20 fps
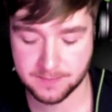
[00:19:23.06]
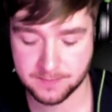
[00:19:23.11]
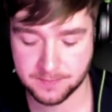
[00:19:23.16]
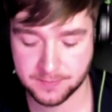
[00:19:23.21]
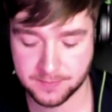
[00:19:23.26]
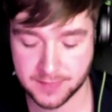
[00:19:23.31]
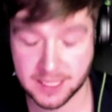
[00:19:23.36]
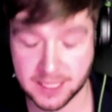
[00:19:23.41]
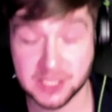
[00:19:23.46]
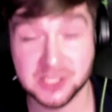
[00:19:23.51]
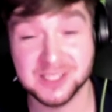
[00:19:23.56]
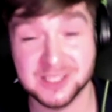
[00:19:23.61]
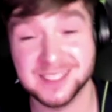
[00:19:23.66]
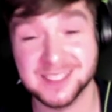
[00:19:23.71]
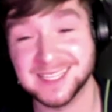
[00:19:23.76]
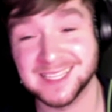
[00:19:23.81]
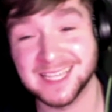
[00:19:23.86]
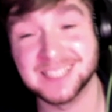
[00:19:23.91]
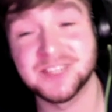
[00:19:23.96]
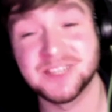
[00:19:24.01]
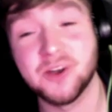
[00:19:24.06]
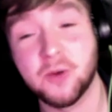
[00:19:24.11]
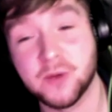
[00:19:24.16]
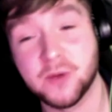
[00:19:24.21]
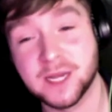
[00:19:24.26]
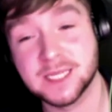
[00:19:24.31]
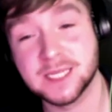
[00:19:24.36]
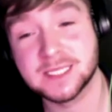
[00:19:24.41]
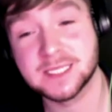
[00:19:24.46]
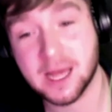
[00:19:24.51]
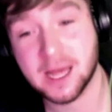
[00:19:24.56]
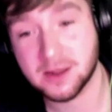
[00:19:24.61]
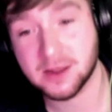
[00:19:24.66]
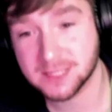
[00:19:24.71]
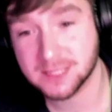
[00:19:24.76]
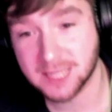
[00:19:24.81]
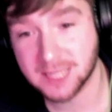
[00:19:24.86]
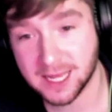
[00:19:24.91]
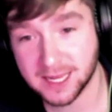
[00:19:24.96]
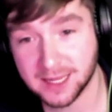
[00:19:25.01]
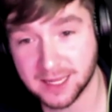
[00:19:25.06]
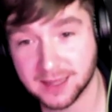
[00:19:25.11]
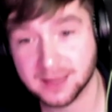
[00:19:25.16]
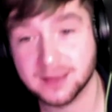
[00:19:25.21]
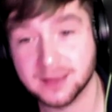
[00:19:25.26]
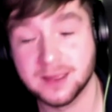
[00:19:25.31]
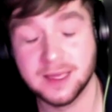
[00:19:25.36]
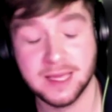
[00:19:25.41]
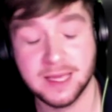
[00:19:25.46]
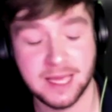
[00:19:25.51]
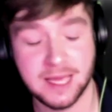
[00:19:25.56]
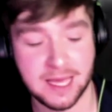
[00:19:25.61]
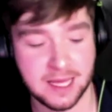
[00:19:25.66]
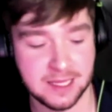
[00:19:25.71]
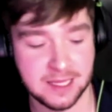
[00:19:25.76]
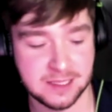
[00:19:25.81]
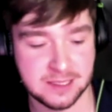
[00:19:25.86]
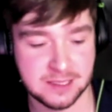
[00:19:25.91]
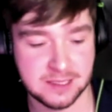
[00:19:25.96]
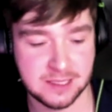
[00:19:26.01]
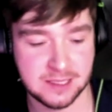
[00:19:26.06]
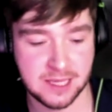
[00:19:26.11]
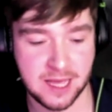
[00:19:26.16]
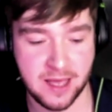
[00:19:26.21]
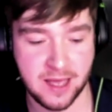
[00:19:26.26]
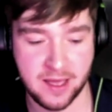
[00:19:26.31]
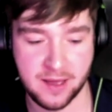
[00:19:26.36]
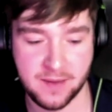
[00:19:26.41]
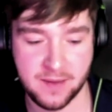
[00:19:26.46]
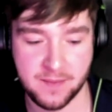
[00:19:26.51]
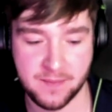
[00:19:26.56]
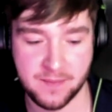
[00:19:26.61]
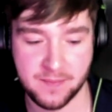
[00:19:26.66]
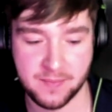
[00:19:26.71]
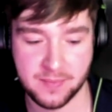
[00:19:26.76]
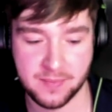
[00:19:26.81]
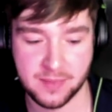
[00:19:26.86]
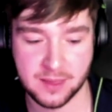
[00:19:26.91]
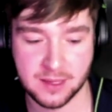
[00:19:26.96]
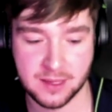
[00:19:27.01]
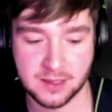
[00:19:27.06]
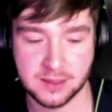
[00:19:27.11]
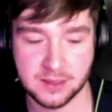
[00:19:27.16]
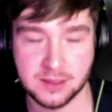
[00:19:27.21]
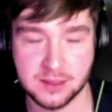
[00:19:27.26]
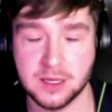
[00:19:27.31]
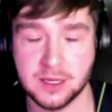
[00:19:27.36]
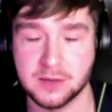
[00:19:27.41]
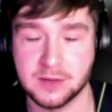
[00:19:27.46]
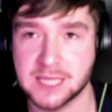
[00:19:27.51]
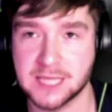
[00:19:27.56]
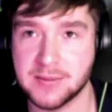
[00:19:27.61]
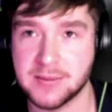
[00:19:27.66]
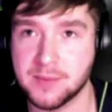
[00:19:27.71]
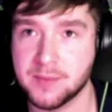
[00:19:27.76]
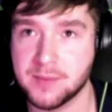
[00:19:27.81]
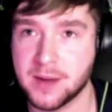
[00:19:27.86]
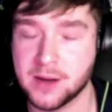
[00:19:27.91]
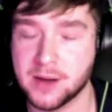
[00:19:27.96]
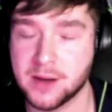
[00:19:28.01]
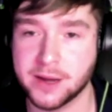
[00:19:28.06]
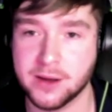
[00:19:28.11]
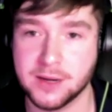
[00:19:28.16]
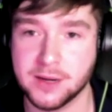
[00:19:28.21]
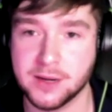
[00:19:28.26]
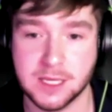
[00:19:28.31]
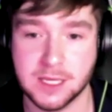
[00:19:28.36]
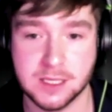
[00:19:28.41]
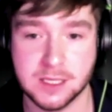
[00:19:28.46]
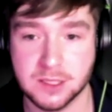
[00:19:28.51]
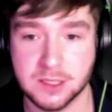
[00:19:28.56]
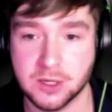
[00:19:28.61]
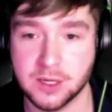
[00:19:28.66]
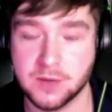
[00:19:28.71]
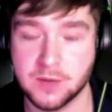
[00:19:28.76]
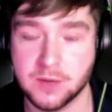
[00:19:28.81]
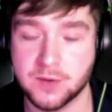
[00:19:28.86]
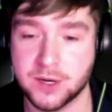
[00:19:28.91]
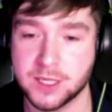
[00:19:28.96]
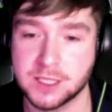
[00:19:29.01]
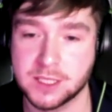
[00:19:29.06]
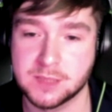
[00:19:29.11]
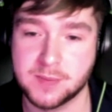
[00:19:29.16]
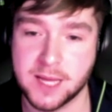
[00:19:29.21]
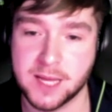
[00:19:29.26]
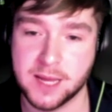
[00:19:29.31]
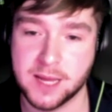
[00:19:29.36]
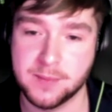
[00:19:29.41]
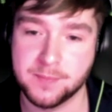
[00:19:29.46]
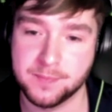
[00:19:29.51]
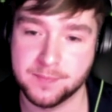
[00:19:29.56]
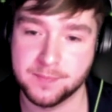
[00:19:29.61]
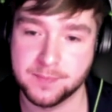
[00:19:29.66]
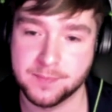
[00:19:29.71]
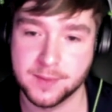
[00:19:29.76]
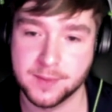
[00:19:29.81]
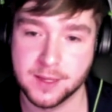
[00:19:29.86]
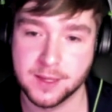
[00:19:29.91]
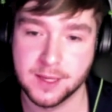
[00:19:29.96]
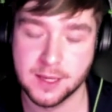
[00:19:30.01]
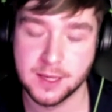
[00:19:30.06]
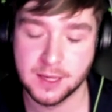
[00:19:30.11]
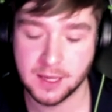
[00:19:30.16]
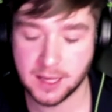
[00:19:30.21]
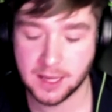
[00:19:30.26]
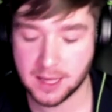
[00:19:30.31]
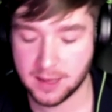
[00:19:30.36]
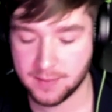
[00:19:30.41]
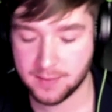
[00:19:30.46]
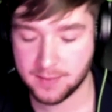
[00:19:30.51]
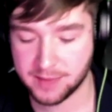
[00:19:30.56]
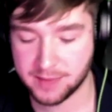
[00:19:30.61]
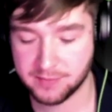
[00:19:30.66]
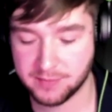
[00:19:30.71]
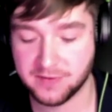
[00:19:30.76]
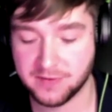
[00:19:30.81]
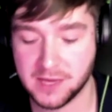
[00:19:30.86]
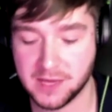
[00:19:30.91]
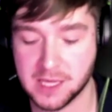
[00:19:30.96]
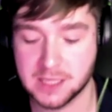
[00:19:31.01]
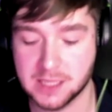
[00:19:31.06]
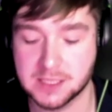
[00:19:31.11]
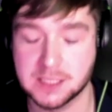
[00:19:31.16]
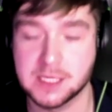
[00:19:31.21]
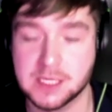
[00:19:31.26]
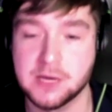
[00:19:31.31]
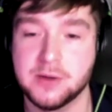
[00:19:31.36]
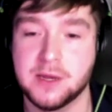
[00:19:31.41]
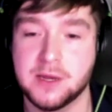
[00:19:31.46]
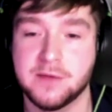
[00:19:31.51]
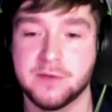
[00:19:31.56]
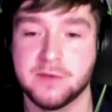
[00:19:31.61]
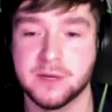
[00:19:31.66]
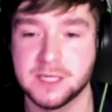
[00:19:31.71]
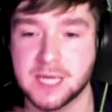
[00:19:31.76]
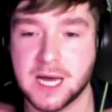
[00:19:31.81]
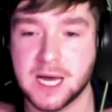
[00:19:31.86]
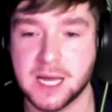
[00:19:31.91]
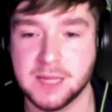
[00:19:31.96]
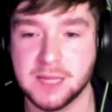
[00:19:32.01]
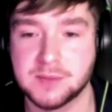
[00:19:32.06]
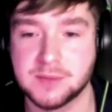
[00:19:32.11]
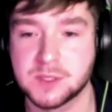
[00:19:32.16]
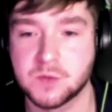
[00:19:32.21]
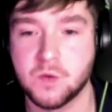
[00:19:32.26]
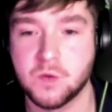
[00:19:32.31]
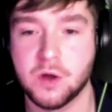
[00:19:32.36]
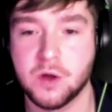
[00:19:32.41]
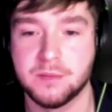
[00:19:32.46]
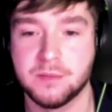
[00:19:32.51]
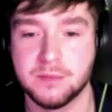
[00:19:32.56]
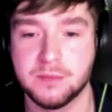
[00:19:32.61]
it's not what it sounds like. It's Simon Baron-Cohen did this study where he split empathy into two different types. One